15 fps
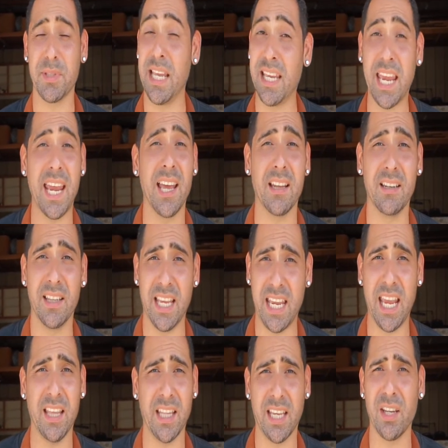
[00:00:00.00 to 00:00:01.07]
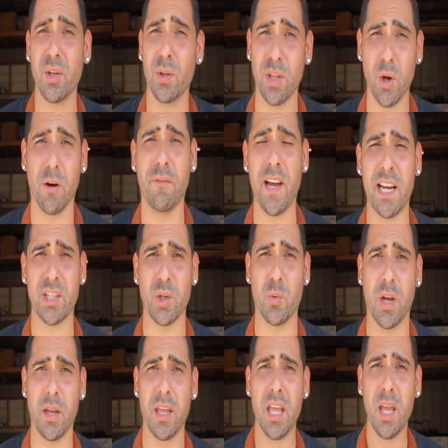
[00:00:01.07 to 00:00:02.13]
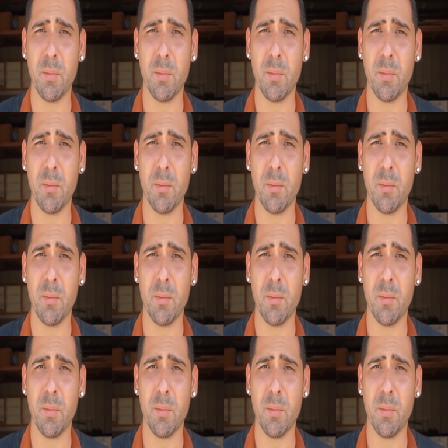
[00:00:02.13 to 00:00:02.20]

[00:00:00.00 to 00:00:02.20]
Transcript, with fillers: They can, they can, they can do it the old-fashioned way.